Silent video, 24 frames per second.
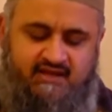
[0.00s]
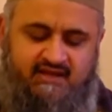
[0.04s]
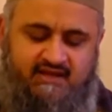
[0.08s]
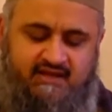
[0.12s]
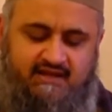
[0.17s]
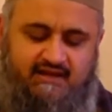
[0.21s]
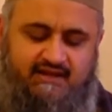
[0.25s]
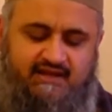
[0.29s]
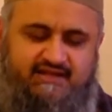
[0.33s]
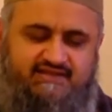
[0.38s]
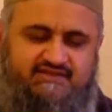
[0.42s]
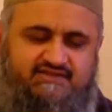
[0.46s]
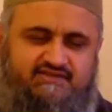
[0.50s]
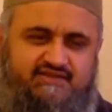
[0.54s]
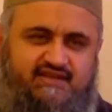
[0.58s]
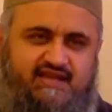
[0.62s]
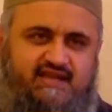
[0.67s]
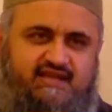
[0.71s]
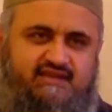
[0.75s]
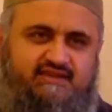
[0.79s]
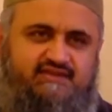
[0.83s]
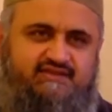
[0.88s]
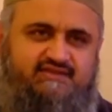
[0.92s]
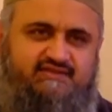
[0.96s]
Let's
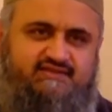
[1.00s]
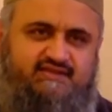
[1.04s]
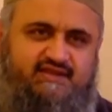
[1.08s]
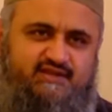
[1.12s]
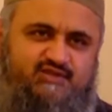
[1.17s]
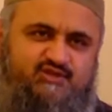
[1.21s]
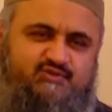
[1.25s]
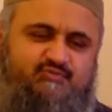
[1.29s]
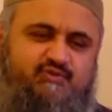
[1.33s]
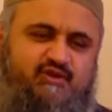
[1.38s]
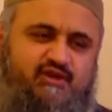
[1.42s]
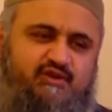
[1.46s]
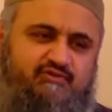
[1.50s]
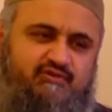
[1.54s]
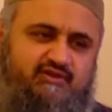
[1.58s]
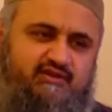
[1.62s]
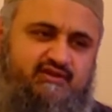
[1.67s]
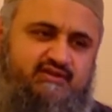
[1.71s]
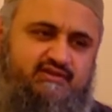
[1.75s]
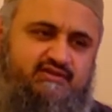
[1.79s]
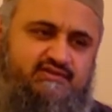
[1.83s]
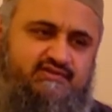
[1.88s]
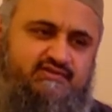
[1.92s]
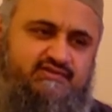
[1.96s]
take the six
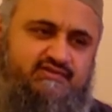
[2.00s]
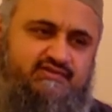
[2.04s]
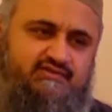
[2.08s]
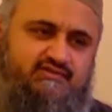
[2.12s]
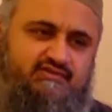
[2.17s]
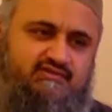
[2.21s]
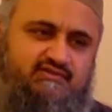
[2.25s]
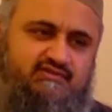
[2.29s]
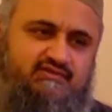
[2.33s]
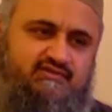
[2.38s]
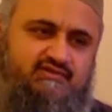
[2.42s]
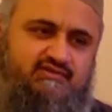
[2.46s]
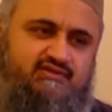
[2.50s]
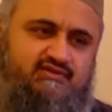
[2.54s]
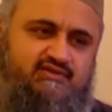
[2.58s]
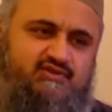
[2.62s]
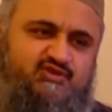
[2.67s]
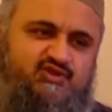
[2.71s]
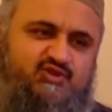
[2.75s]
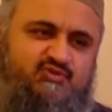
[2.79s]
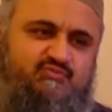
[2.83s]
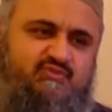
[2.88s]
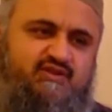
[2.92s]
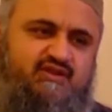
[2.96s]
periods
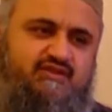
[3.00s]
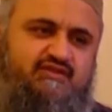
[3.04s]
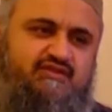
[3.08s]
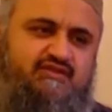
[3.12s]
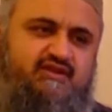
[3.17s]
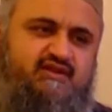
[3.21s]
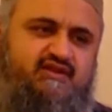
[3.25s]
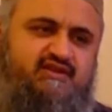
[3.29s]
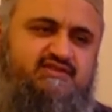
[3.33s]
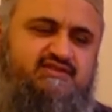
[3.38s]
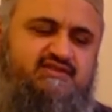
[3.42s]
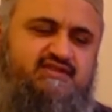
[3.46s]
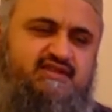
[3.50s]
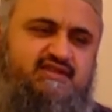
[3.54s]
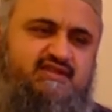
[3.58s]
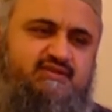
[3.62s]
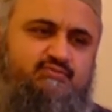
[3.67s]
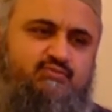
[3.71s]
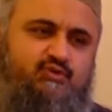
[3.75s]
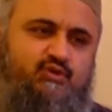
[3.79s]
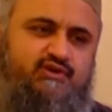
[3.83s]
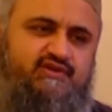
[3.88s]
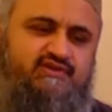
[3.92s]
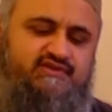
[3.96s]
to be
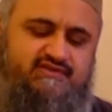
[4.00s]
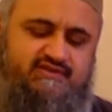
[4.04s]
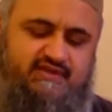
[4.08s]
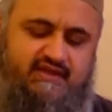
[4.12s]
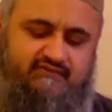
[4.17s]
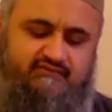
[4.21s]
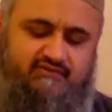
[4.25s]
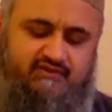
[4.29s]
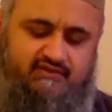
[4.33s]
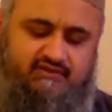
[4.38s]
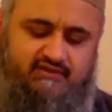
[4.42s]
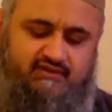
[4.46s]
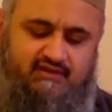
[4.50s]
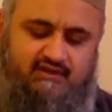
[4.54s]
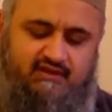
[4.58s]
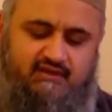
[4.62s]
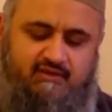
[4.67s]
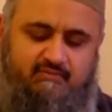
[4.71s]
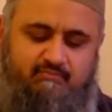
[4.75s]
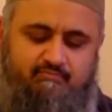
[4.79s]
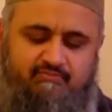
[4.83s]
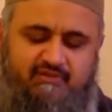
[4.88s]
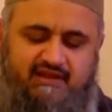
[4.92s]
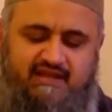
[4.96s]
13.7
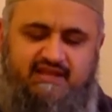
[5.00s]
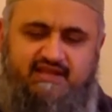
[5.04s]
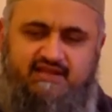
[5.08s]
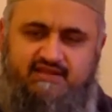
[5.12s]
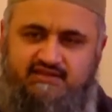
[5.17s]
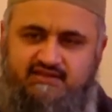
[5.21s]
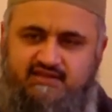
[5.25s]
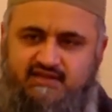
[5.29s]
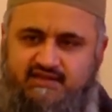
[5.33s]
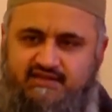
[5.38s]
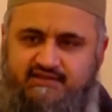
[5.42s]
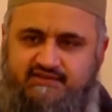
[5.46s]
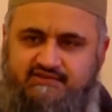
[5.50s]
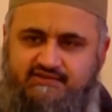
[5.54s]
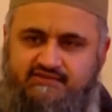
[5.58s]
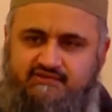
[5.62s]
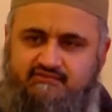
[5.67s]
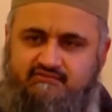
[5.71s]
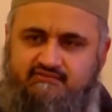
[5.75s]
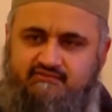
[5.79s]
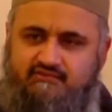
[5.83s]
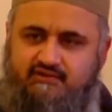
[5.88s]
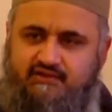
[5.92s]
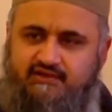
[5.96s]
billion years,
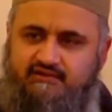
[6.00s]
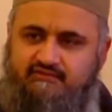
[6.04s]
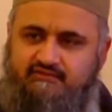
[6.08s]
right?